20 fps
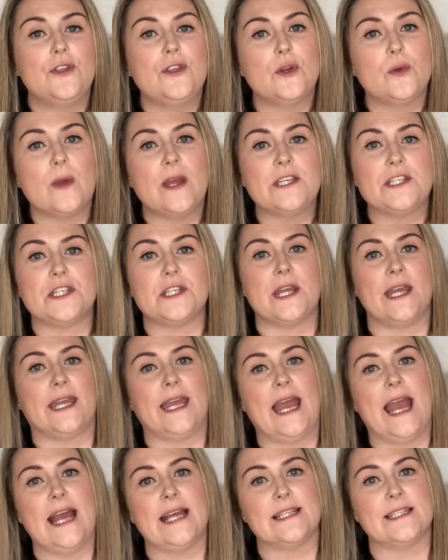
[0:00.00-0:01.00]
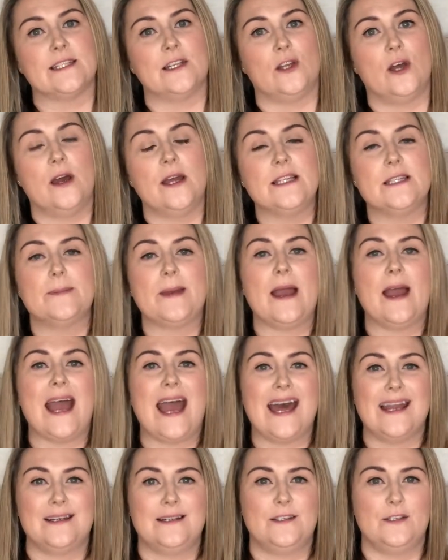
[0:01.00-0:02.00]
question I get asked a lot is about
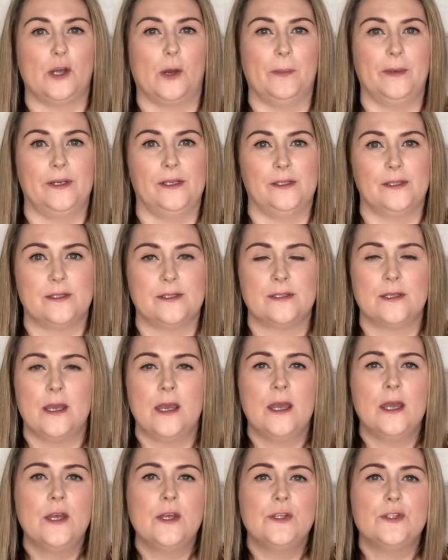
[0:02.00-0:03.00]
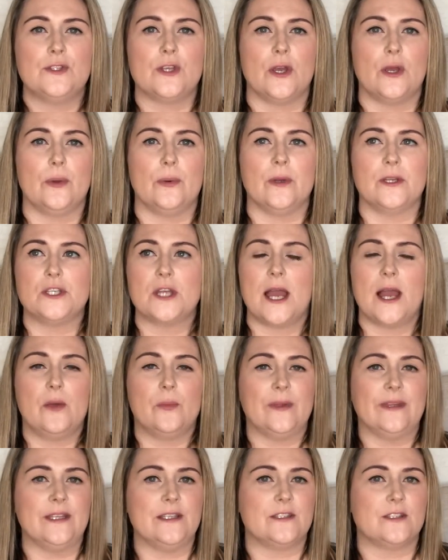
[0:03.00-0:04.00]
hand dominance. So a child,
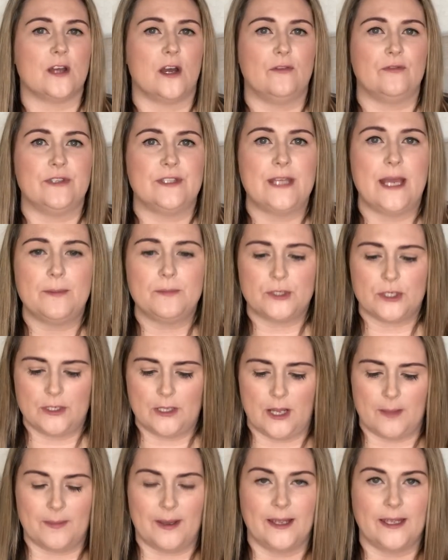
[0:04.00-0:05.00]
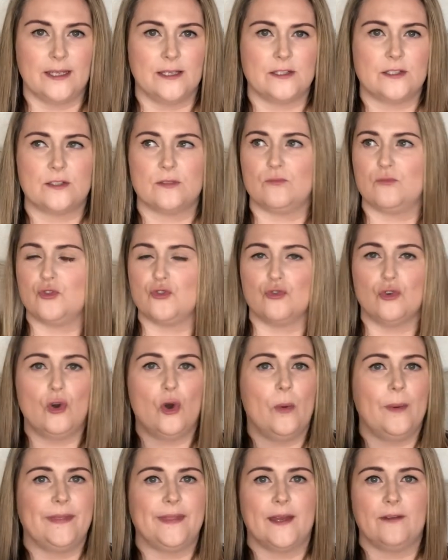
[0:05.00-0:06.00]
when they start reception, they might draw
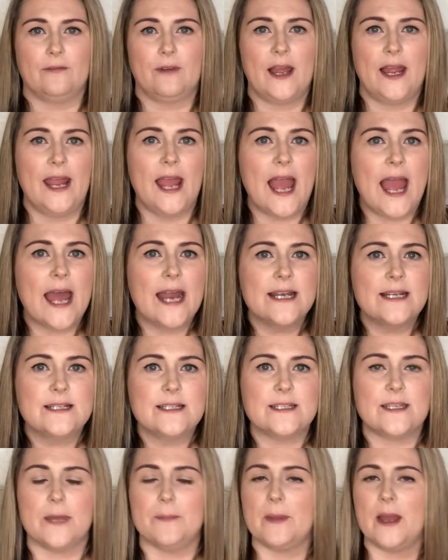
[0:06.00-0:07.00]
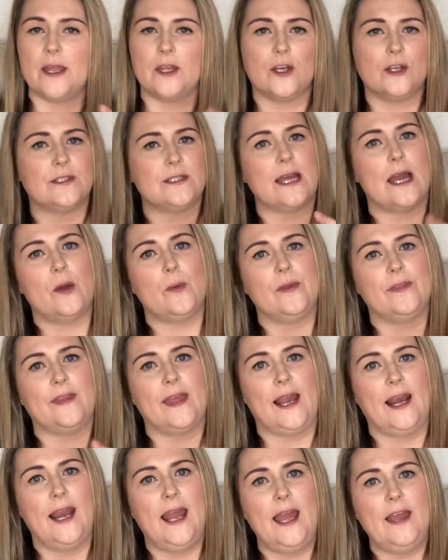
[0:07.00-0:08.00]
with their right hand, they might cut out with
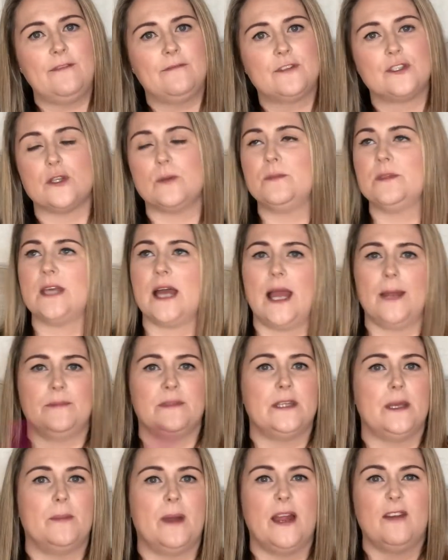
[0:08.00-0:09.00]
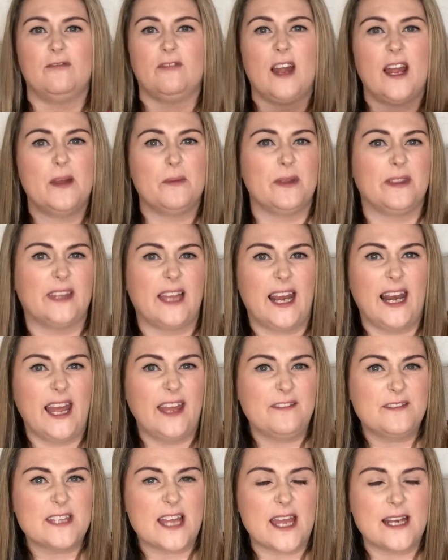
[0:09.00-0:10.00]
their left, sometimes they might write with their
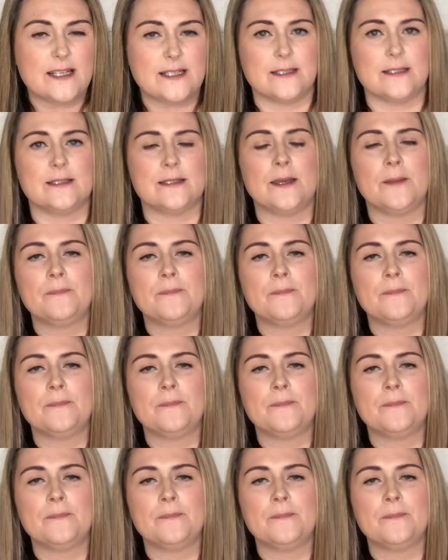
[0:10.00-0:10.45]
left hand.